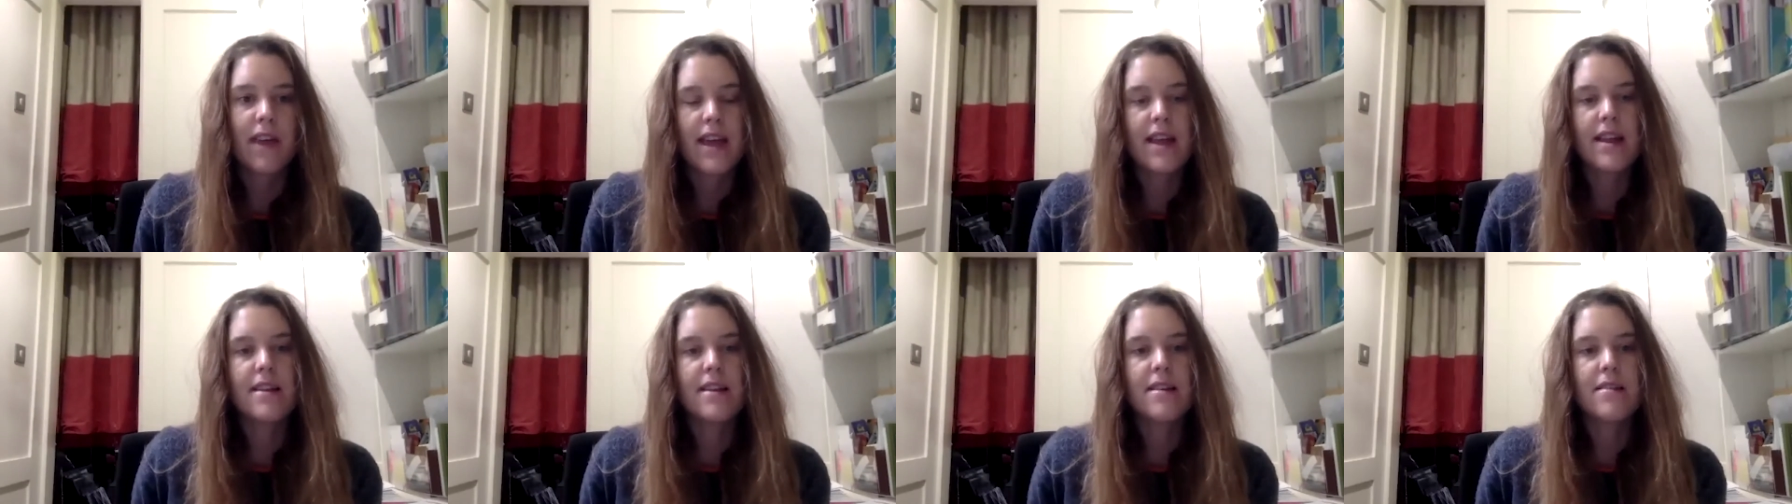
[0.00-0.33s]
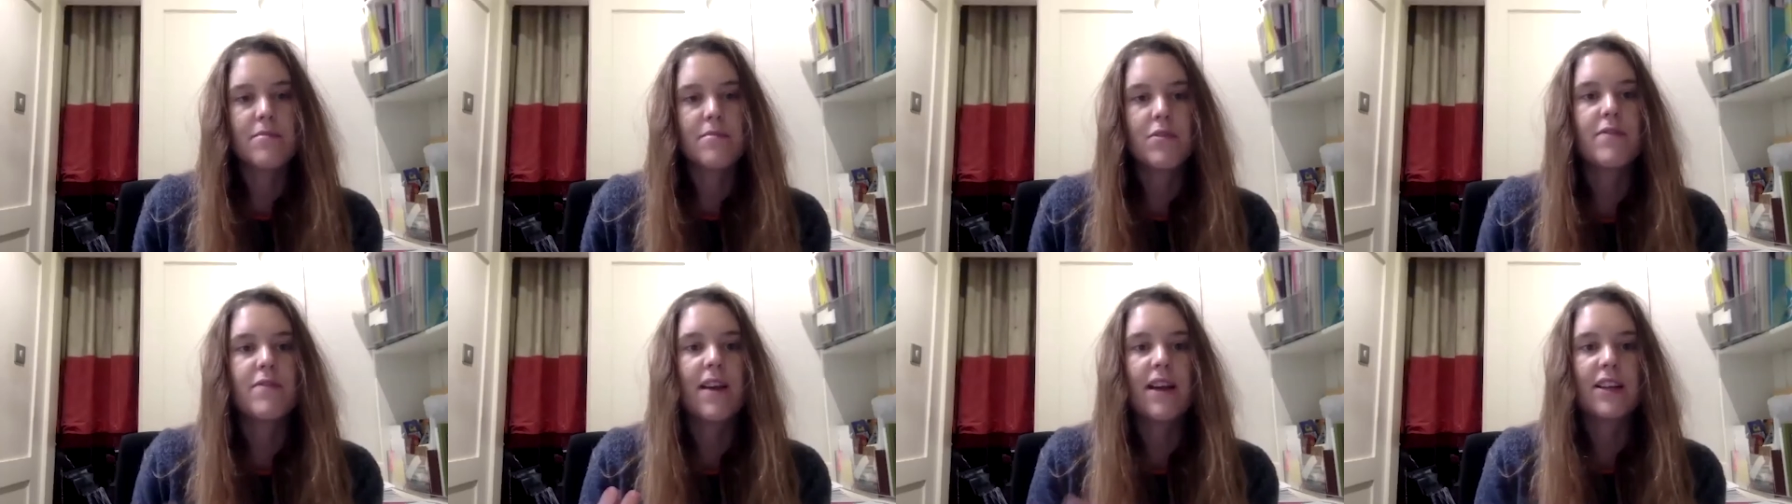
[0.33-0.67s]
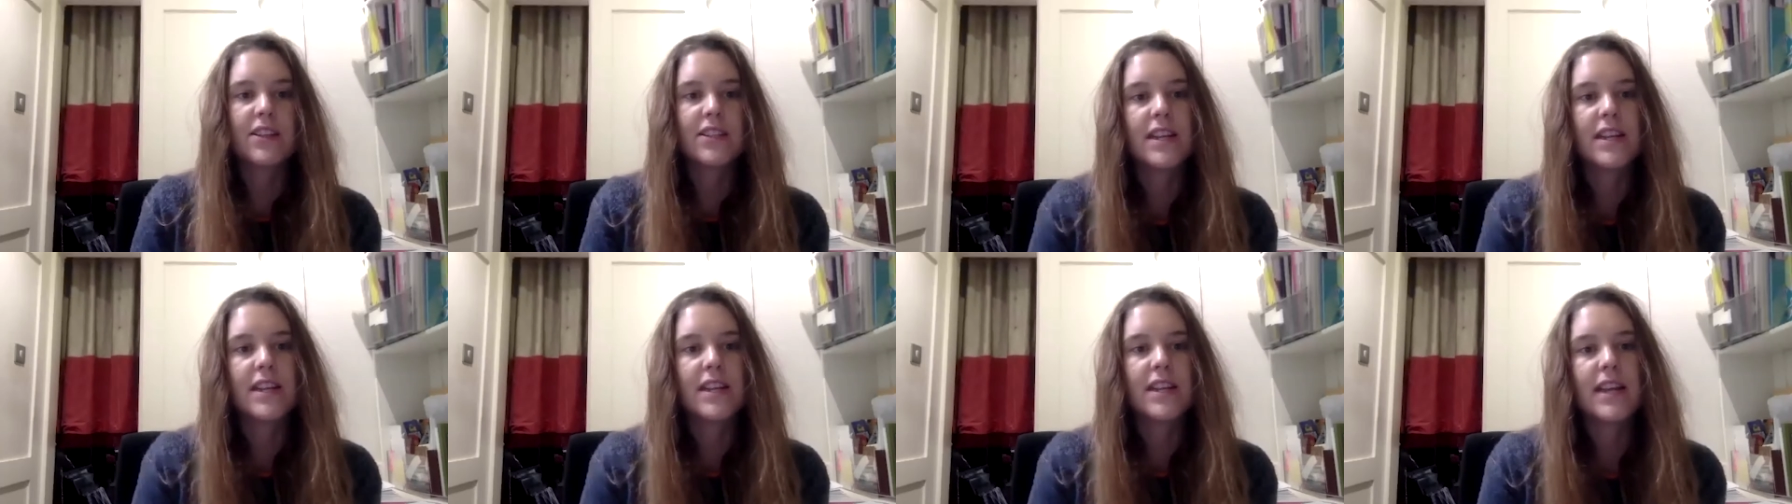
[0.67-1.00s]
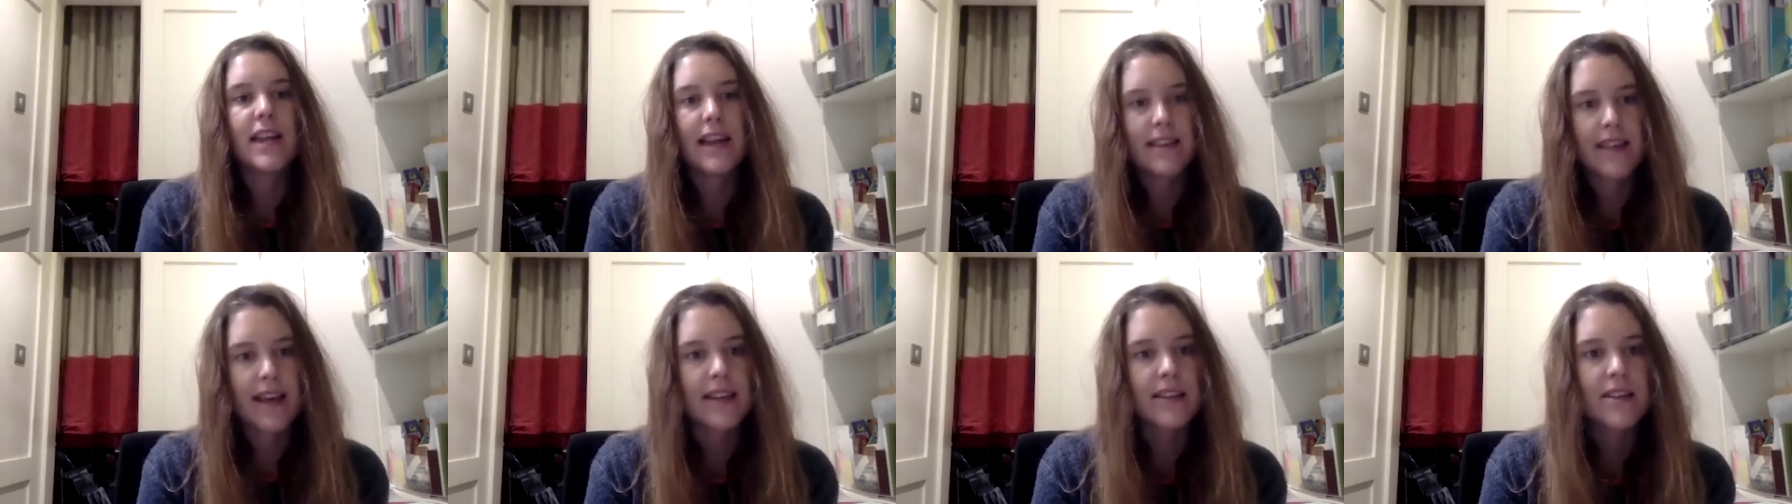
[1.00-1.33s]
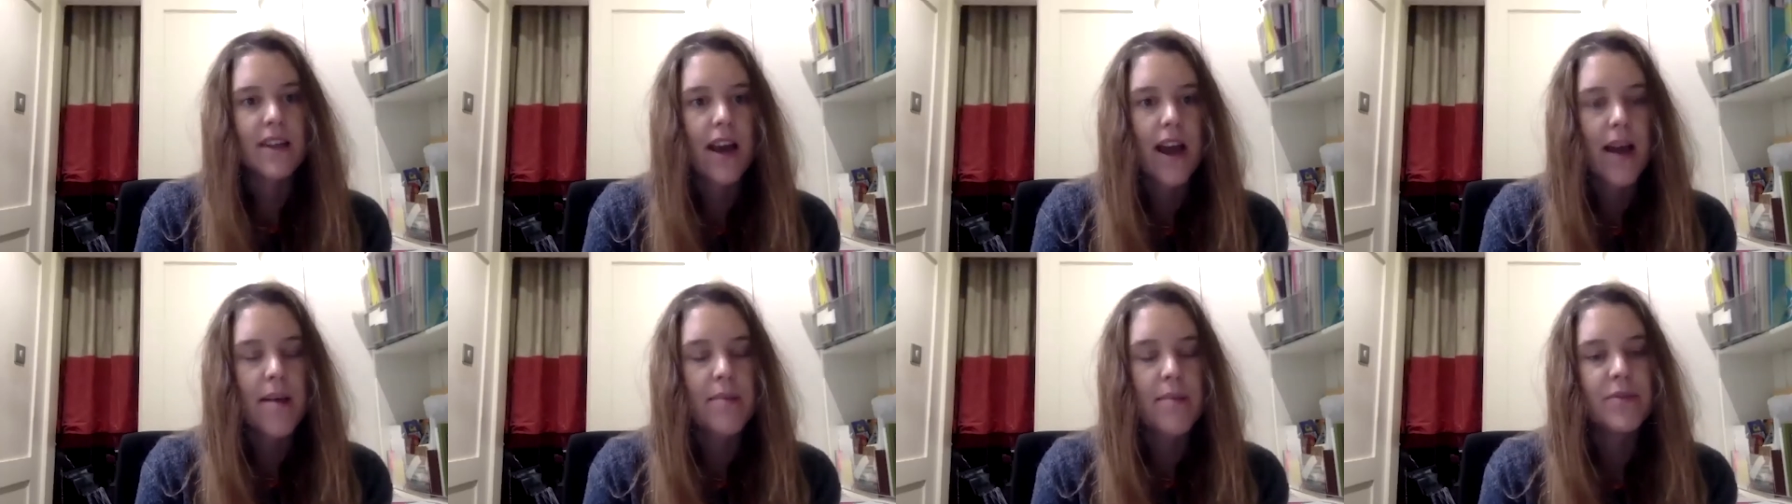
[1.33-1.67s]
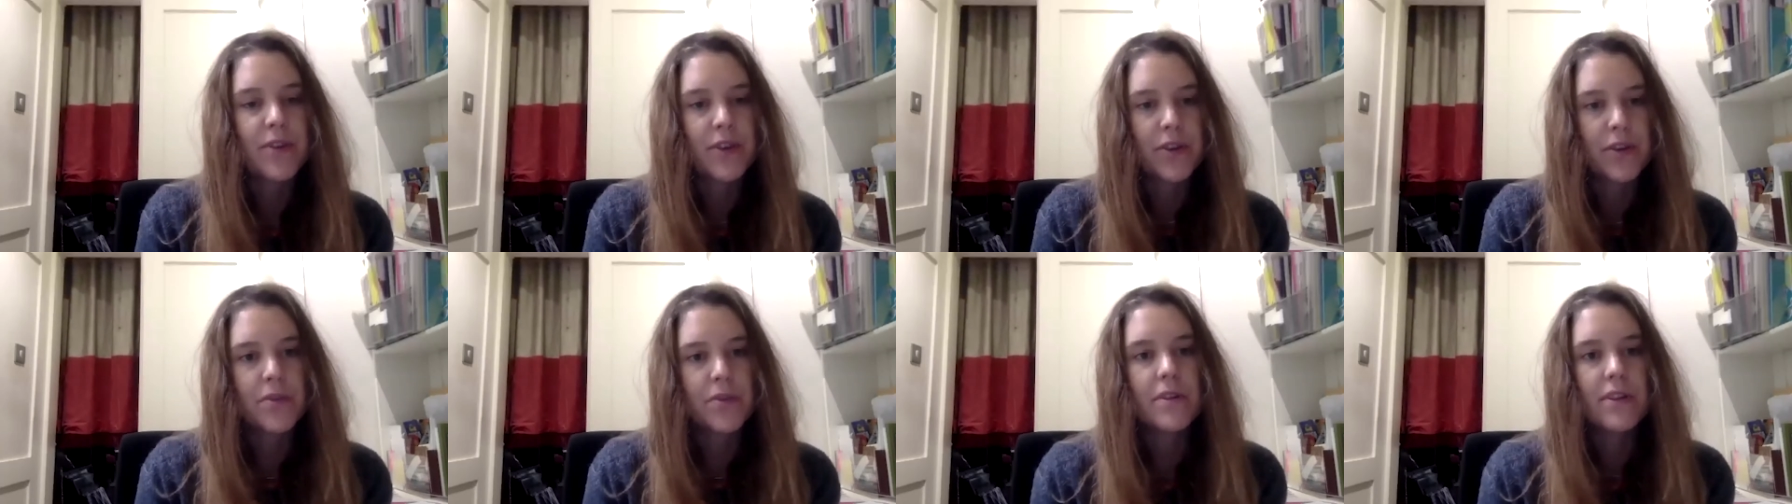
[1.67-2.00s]
in professionally at that time?
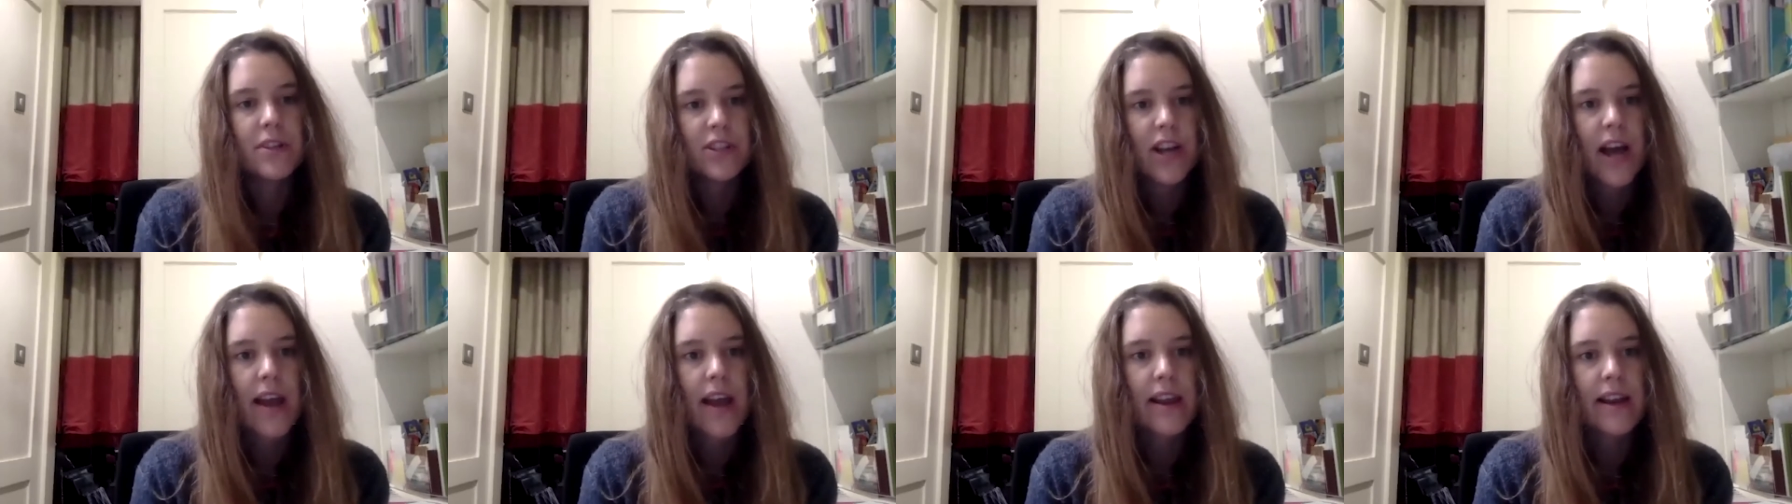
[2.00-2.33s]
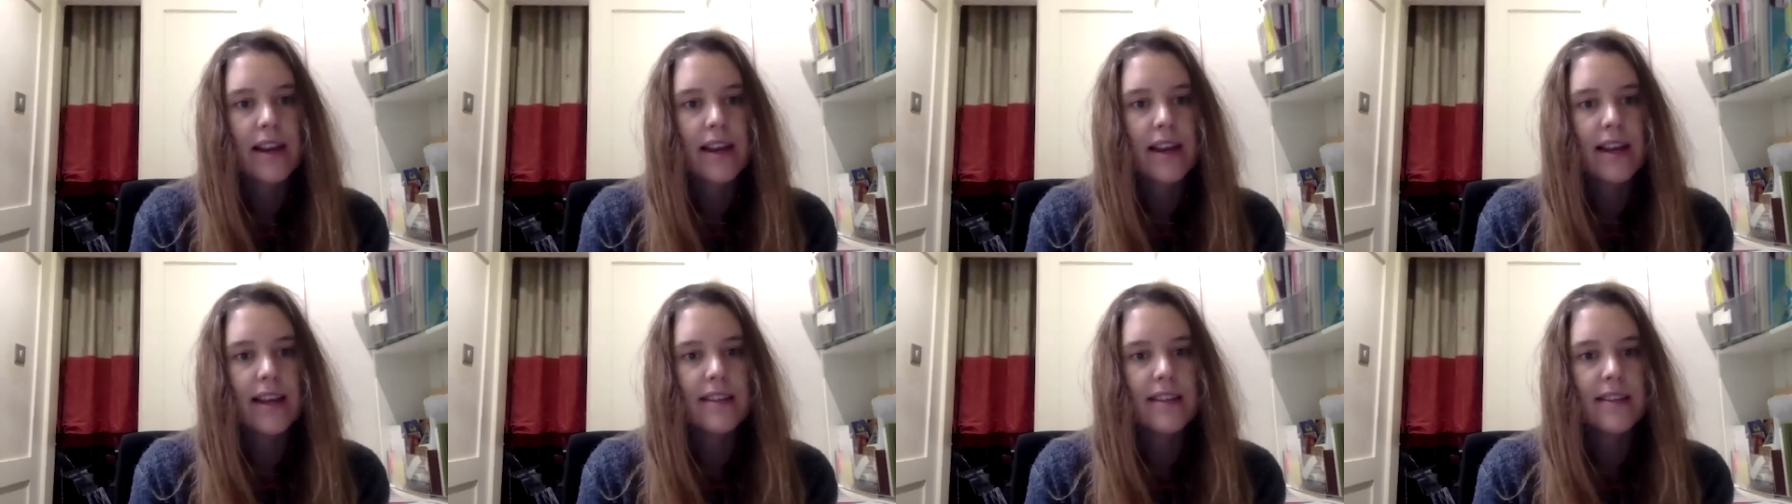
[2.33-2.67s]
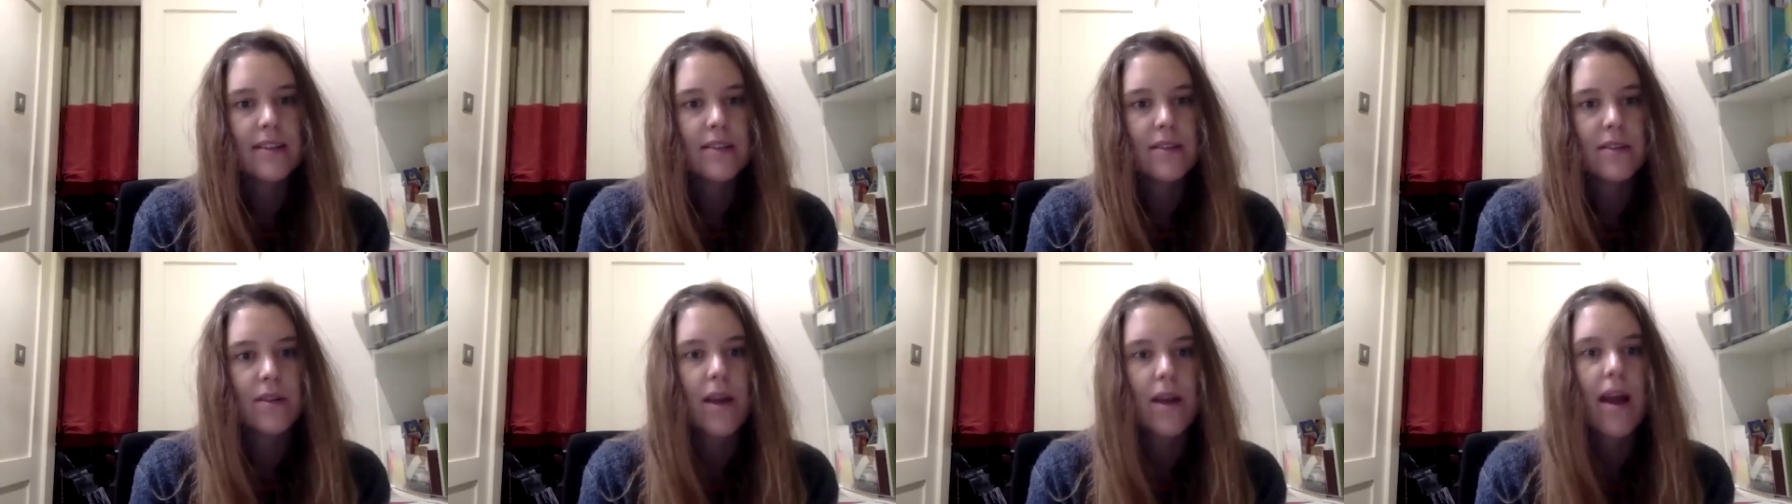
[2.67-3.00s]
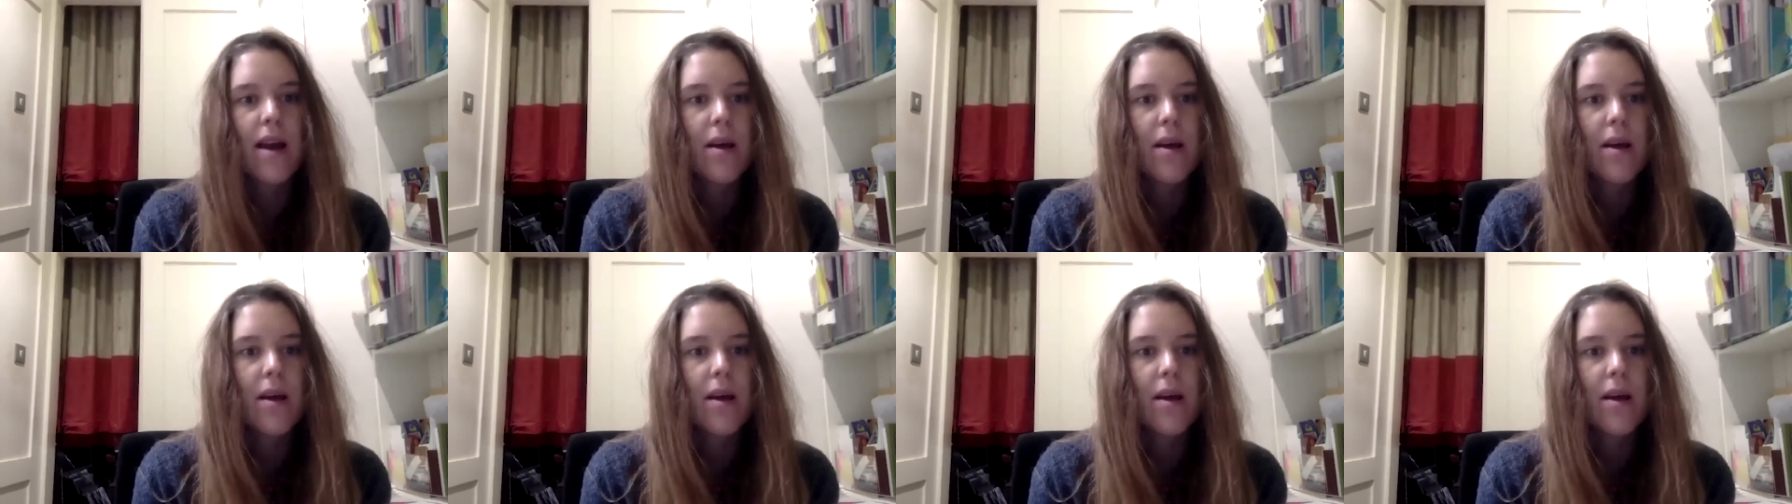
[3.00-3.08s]
So you were a journalist.